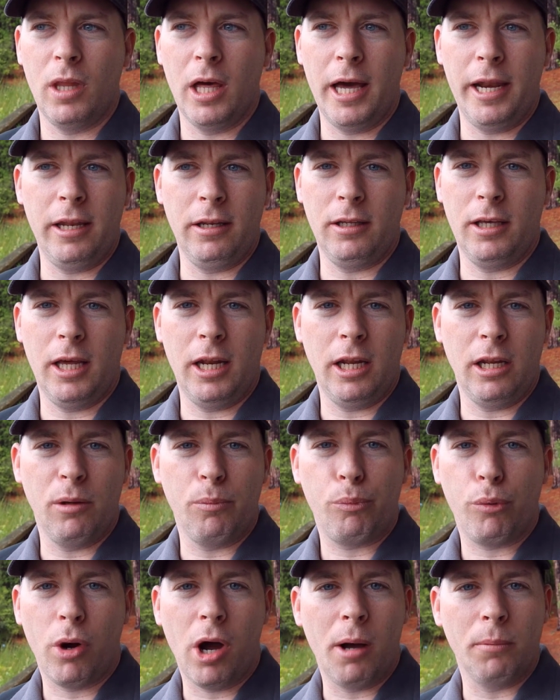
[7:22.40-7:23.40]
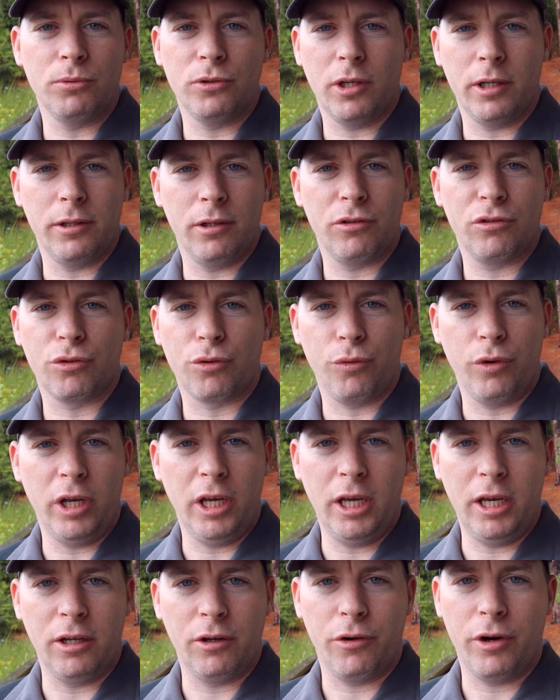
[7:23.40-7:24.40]
I didn't get any prompts on the
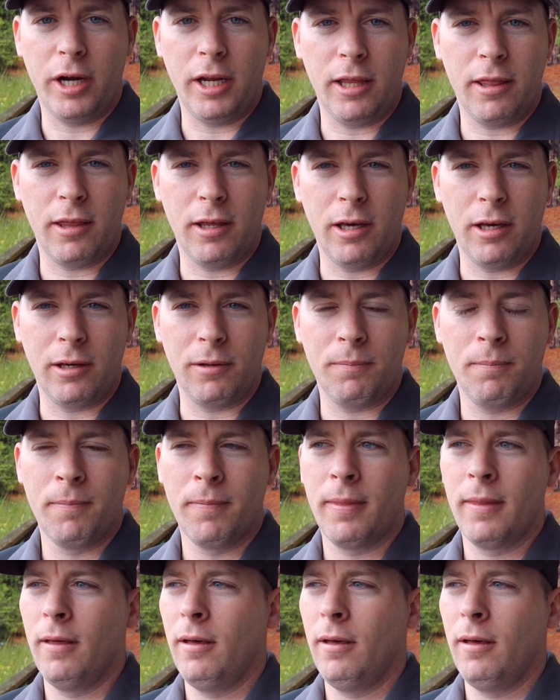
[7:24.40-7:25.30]
screen or anything.